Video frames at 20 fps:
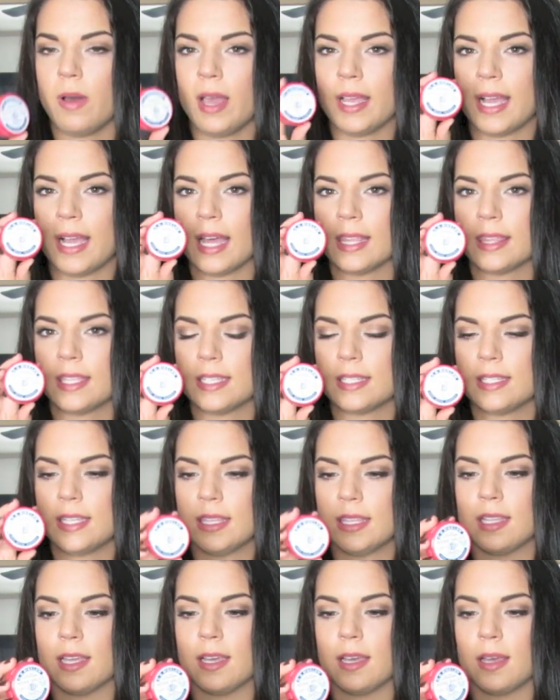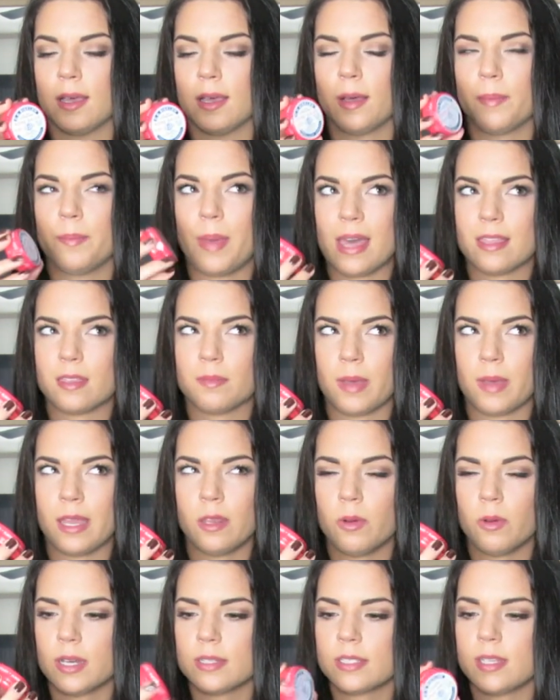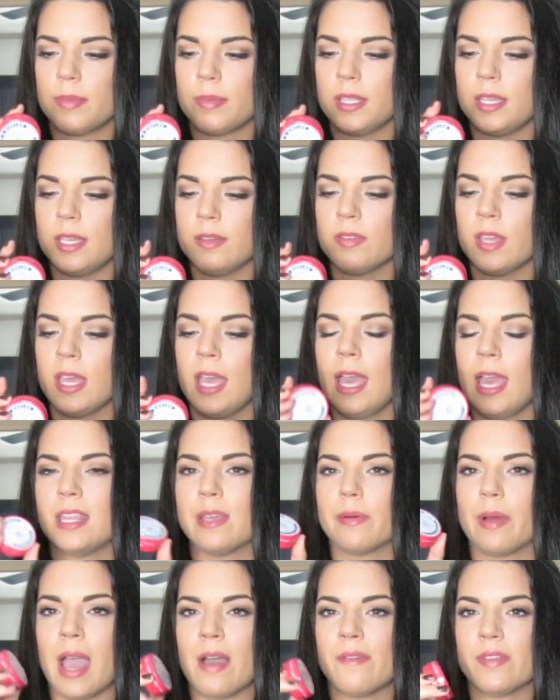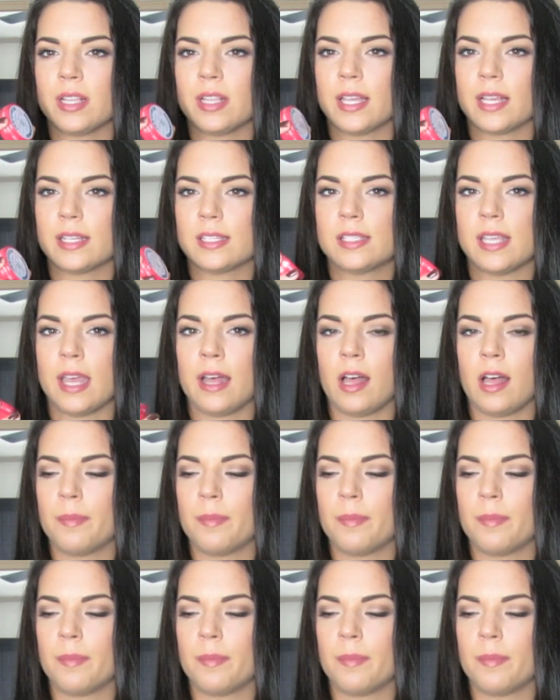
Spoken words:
I got this in the Bath & Body Works, I believe, and they were having like a sale.